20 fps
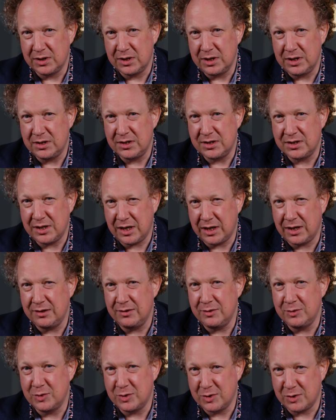the
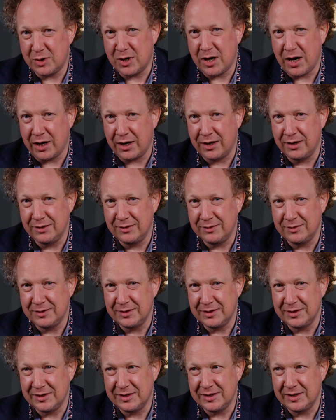second track
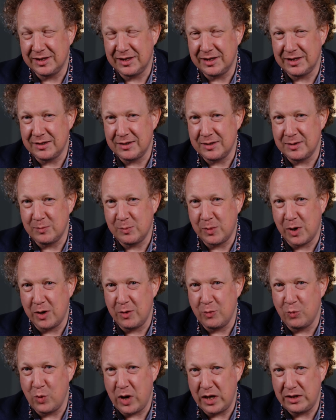in my
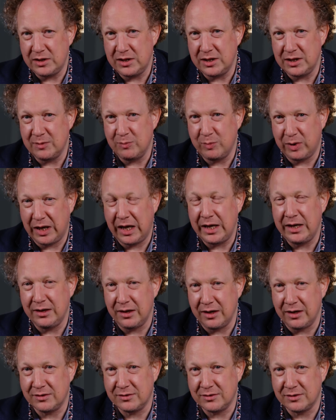wedding
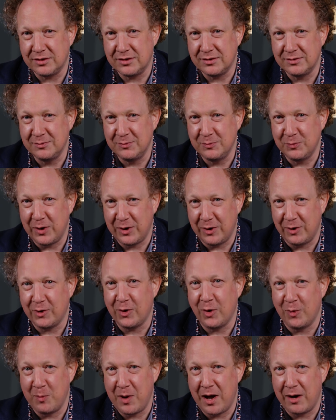playlist when I
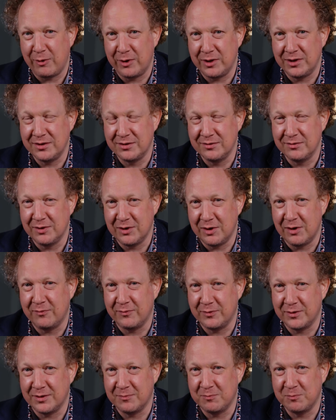got married
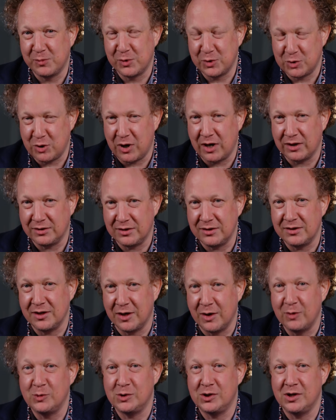after protracted
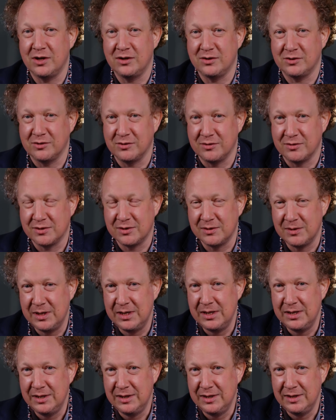negotiations
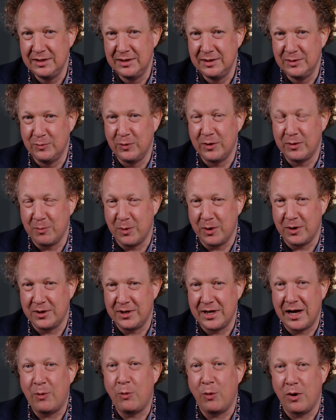with my
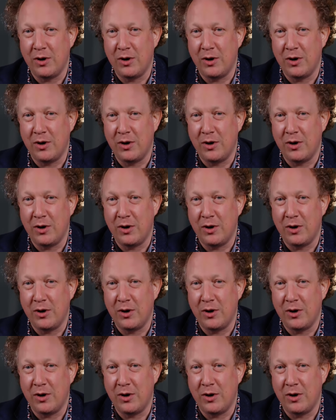now